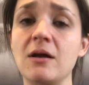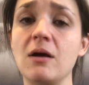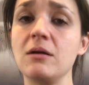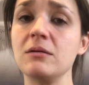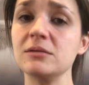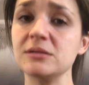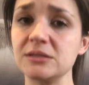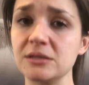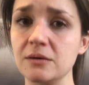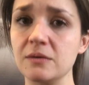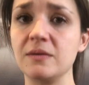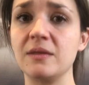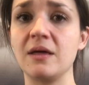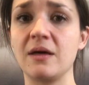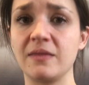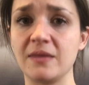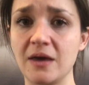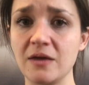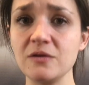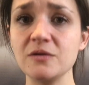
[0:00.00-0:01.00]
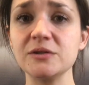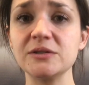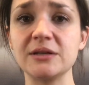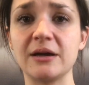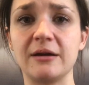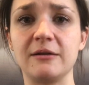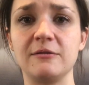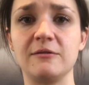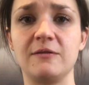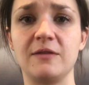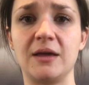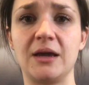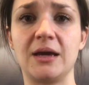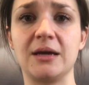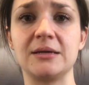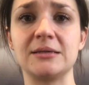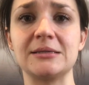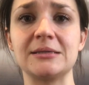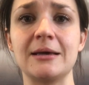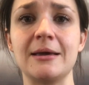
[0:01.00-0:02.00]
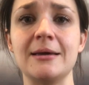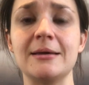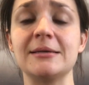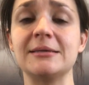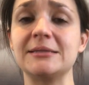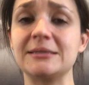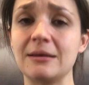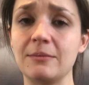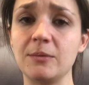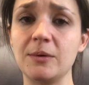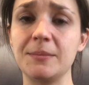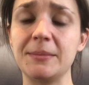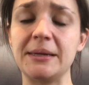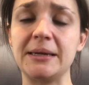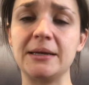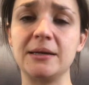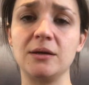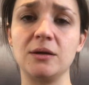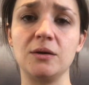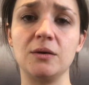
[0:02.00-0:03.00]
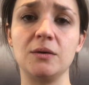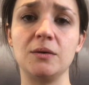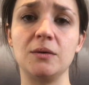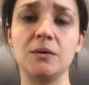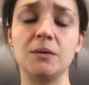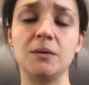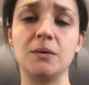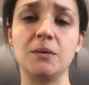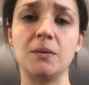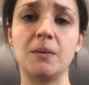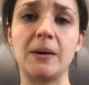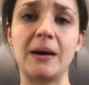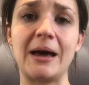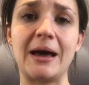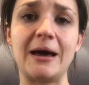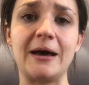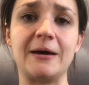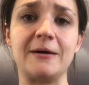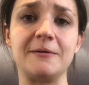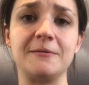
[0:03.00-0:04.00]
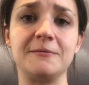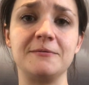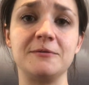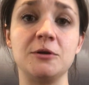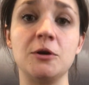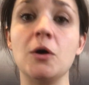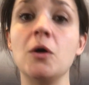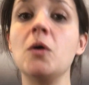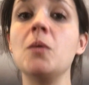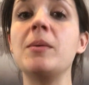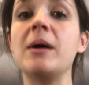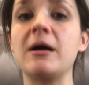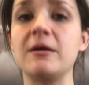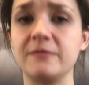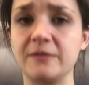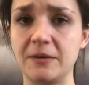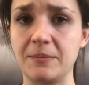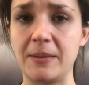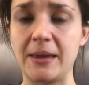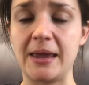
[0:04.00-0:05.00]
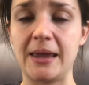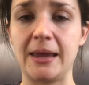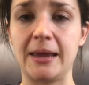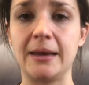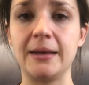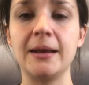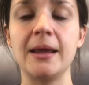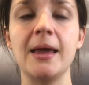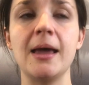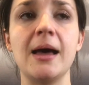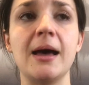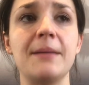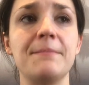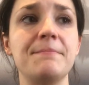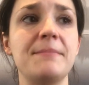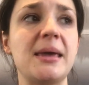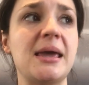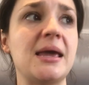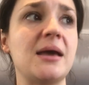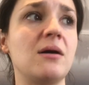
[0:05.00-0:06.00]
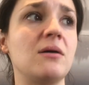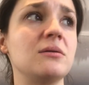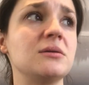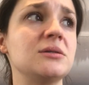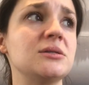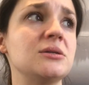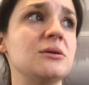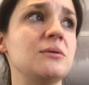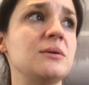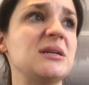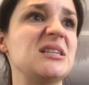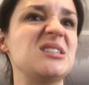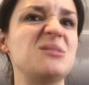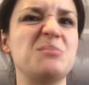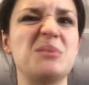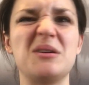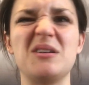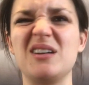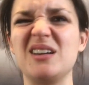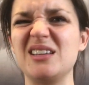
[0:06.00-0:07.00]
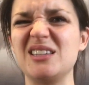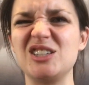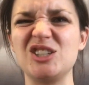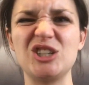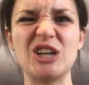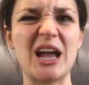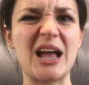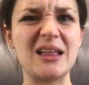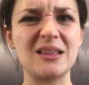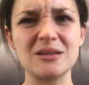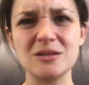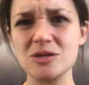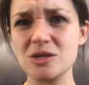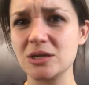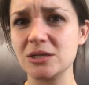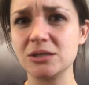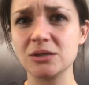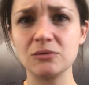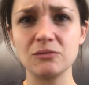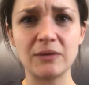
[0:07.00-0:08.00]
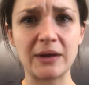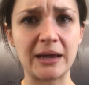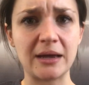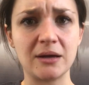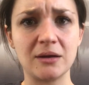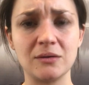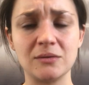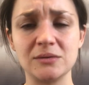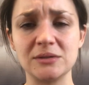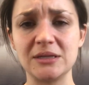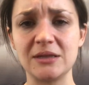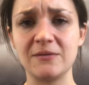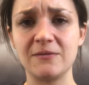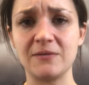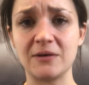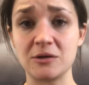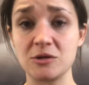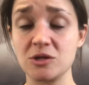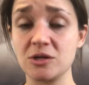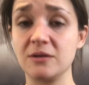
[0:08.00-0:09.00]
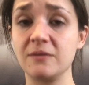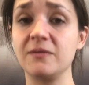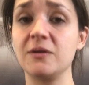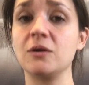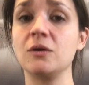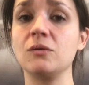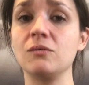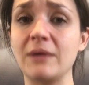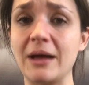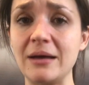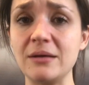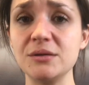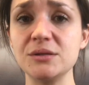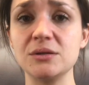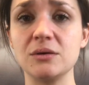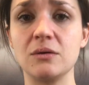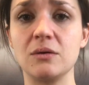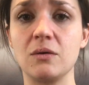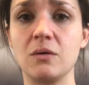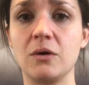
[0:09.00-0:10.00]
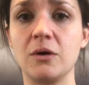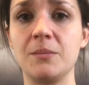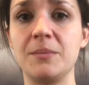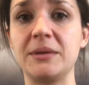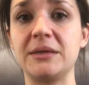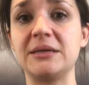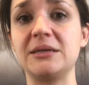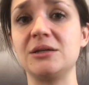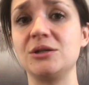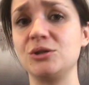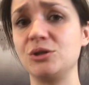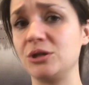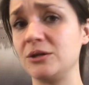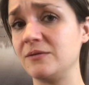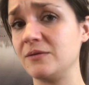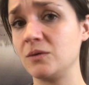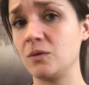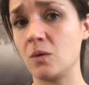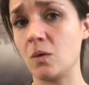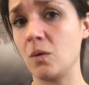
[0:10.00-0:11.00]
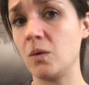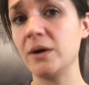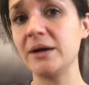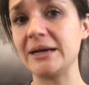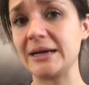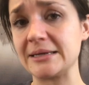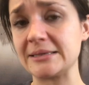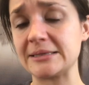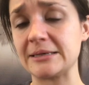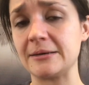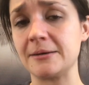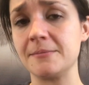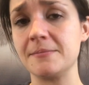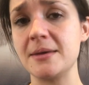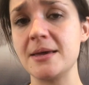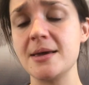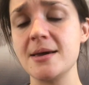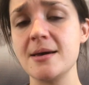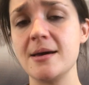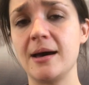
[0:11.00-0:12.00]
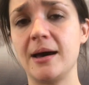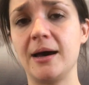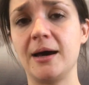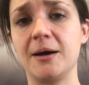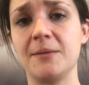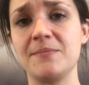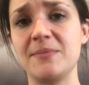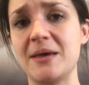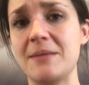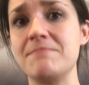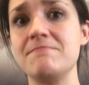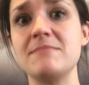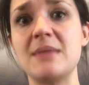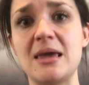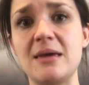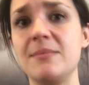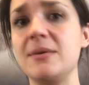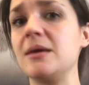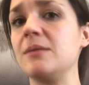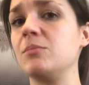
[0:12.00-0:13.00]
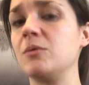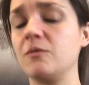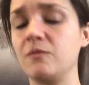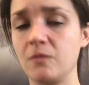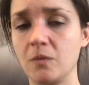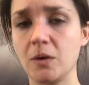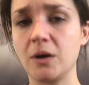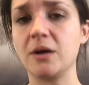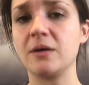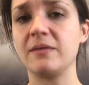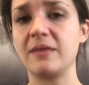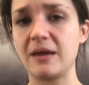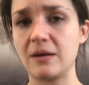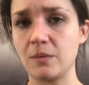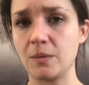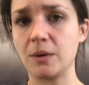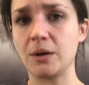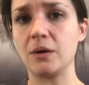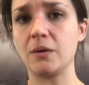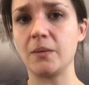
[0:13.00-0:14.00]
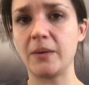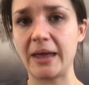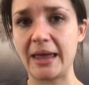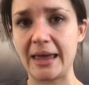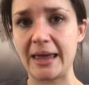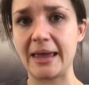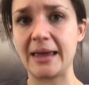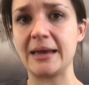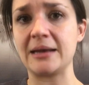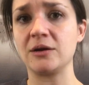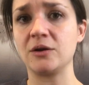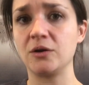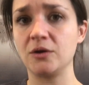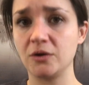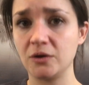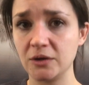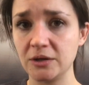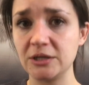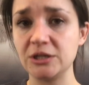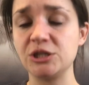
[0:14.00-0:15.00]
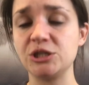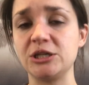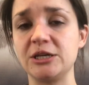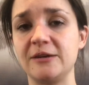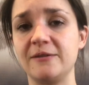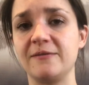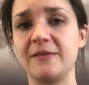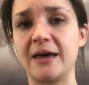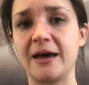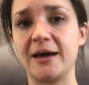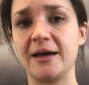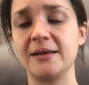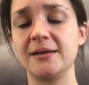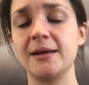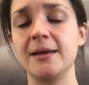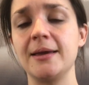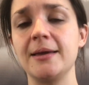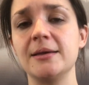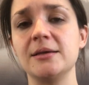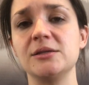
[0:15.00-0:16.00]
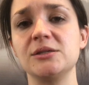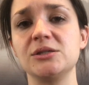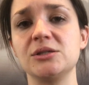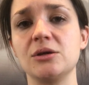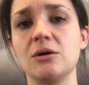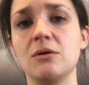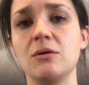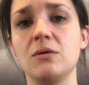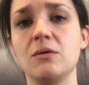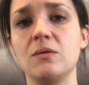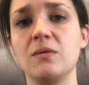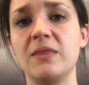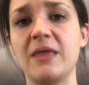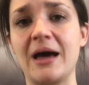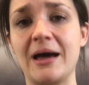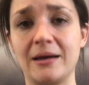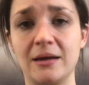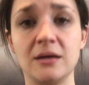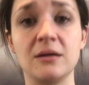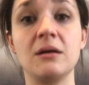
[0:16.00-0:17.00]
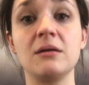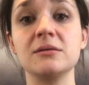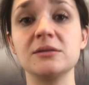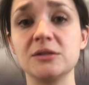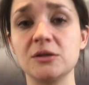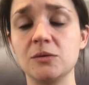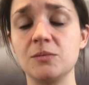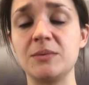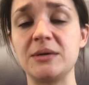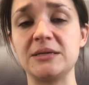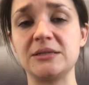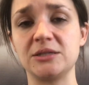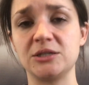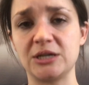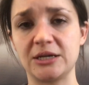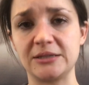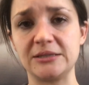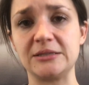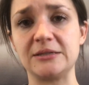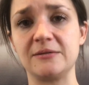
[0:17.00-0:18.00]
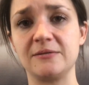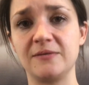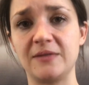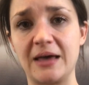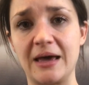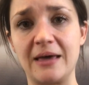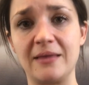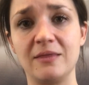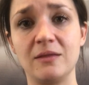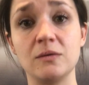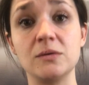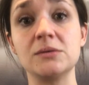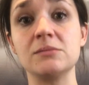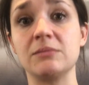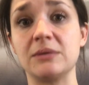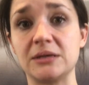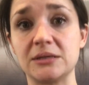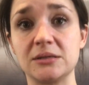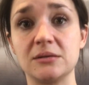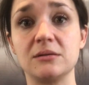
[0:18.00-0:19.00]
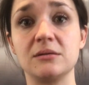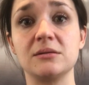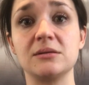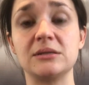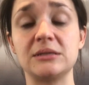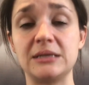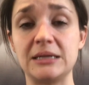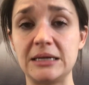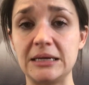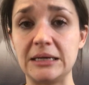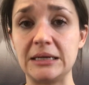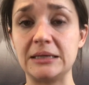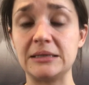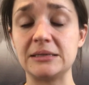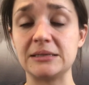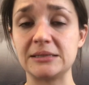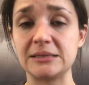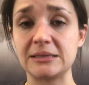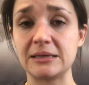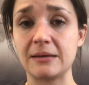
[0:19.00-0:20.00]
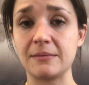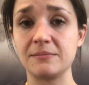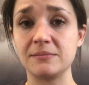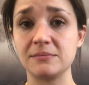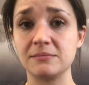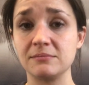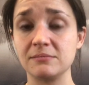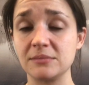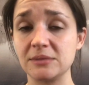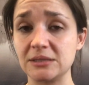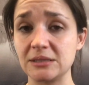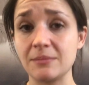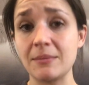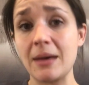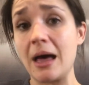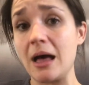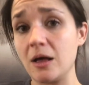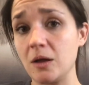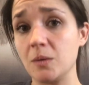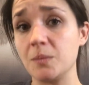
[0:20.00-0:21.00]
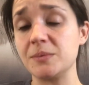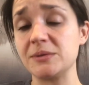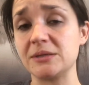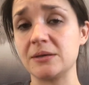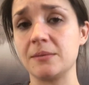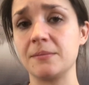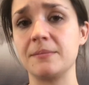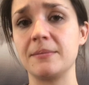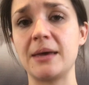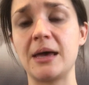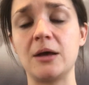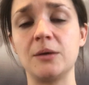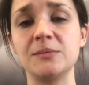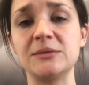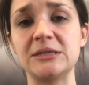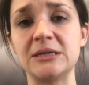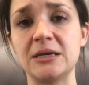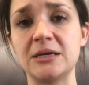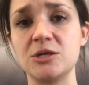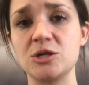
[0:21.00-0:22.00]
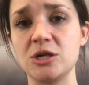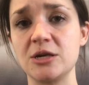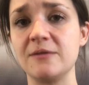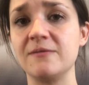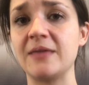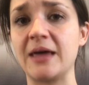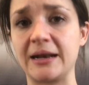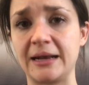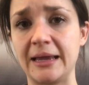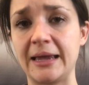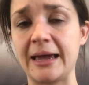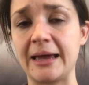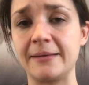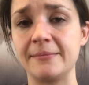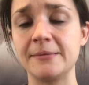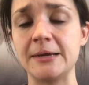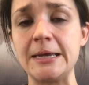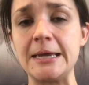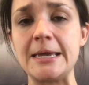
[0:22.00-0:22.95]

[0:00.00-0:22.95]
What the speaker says: also on the other side of things, some women who have no pelvic pain may also experience challenges around the function of their arousal or ability to achieve an orgasm that maybe before they were okay and could achieve that. So that can also be suggestive that those muscles need some help to achieve that again.